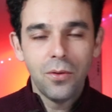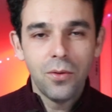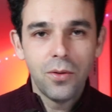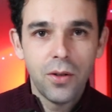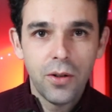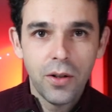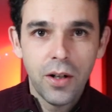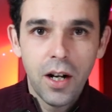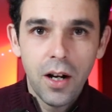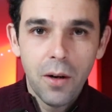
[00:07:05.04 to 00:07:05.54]
do
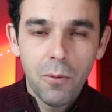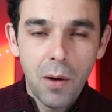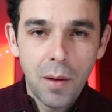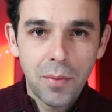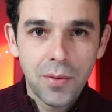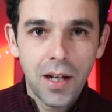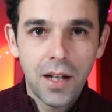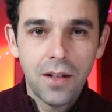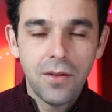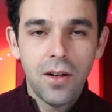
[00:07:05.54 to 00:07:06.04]
their
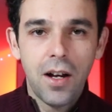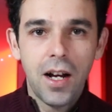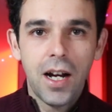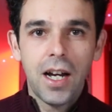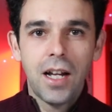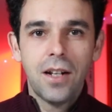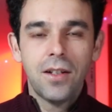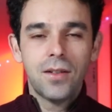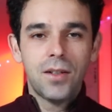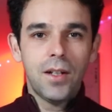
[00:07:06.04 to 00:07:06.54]
website and all
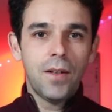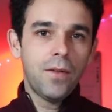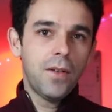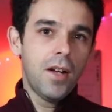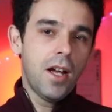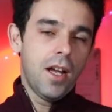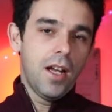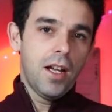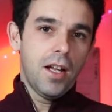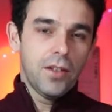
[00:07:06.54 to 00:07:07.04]
that kind of stuff,
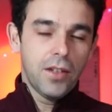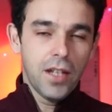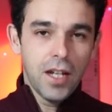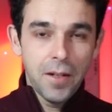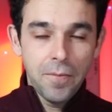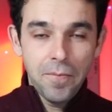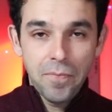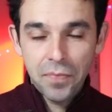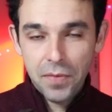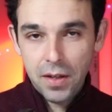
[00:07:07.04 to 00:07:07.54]

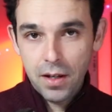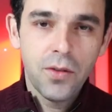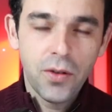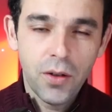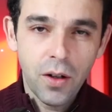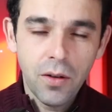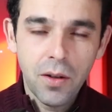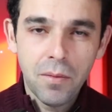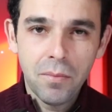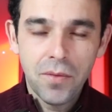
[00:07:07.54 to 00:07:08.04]
then
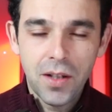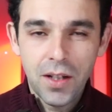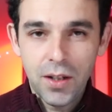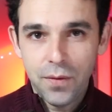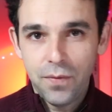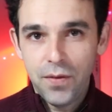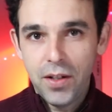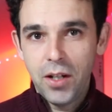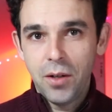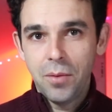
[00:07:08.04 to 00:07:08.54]
show them
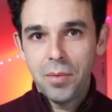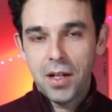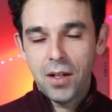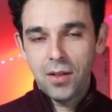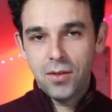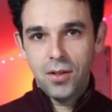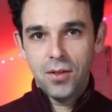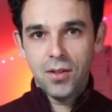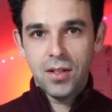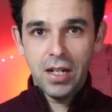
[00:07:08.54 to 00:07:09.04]
this video
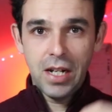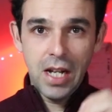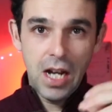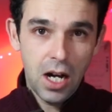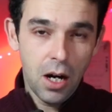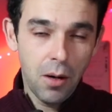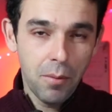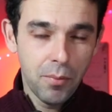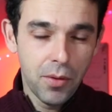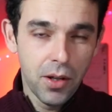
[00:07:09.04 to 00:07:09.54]
because it's gonna
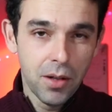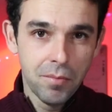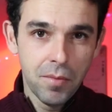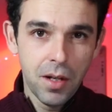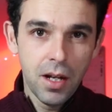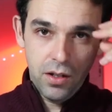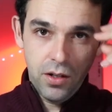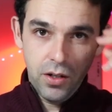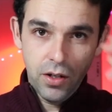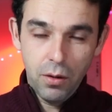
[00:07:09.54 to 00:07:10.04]
help
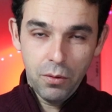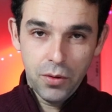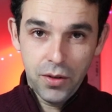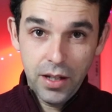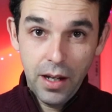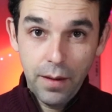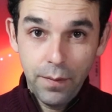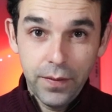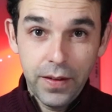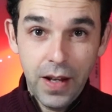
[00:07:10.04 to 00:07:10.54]
them, you know,
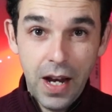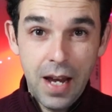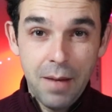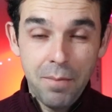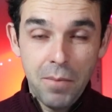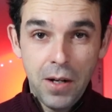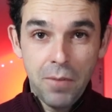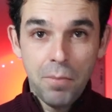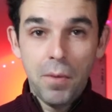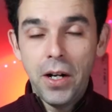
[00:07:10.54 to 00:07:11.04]
save
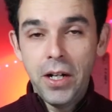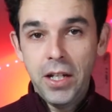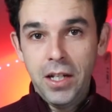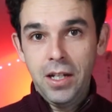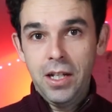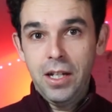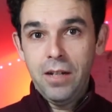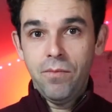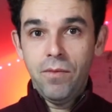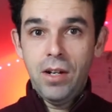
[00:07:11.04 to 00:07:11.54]
time and
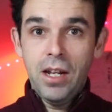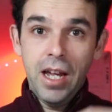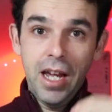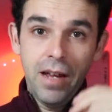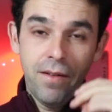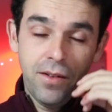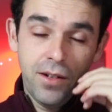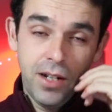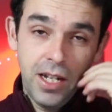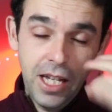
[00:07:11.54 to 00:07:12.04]
money.
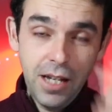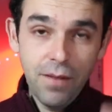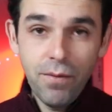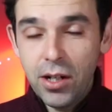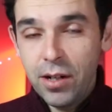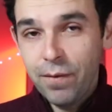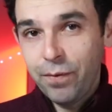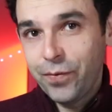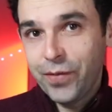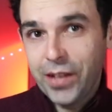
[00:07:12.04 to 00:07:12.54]
And
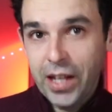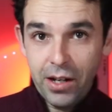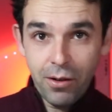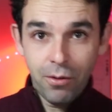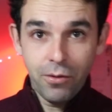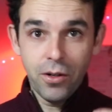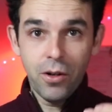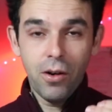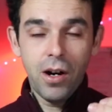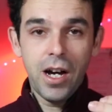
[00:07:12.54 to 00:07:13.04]
even if they
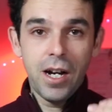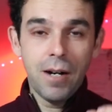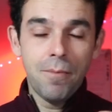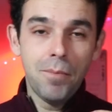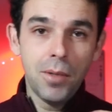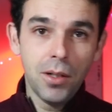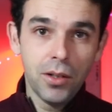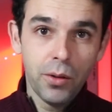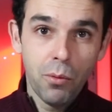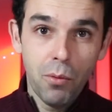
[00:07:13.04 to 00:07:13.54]
don't know how to
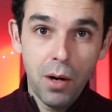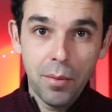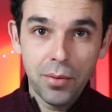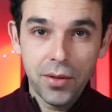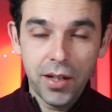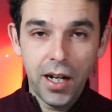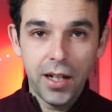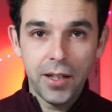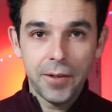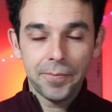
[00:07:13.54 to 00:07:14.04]
build a
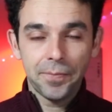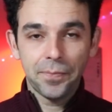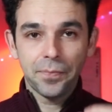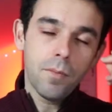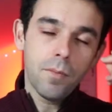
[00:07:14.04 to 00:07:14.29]
website,